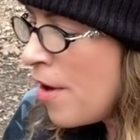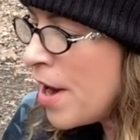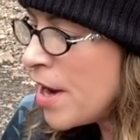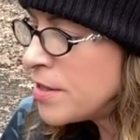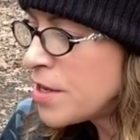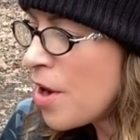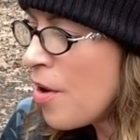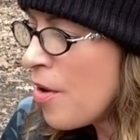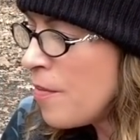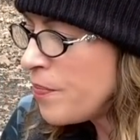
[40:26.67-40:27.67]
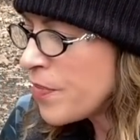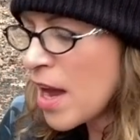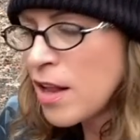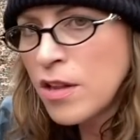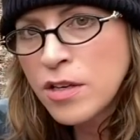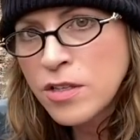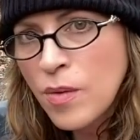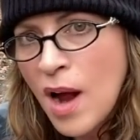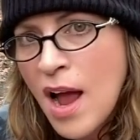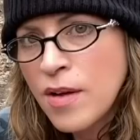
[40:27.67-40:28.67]
And so I looked
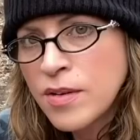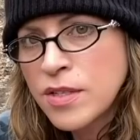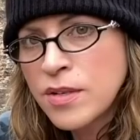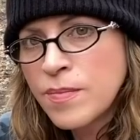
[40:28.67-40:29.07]
around